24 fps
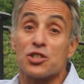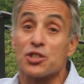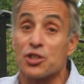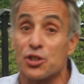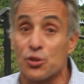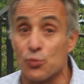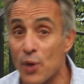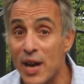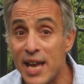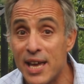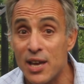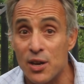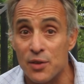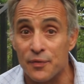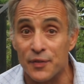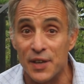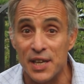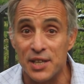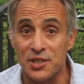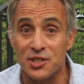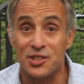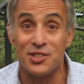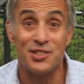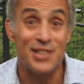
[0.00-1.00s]
3 of
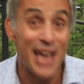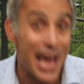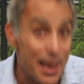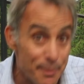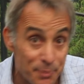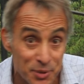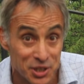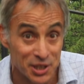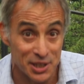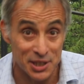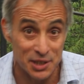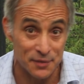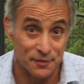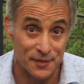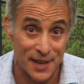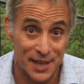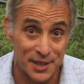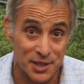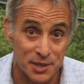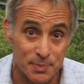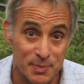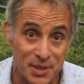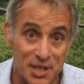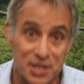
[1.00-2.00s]
his deputy
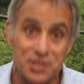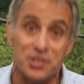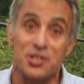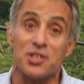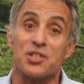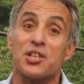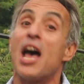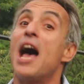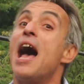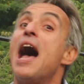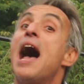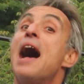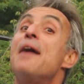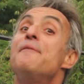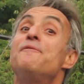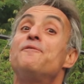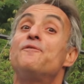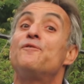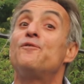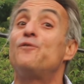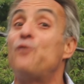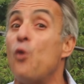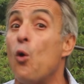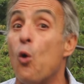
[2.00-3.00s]
defence ministers, and
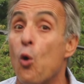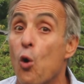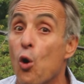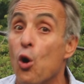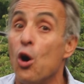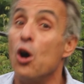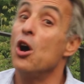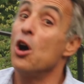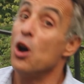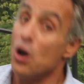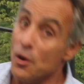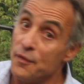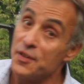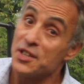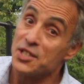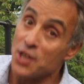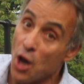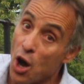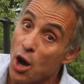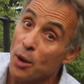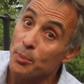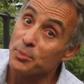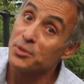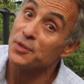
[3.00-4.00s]
4 of his
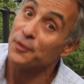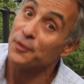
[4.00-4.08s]
armed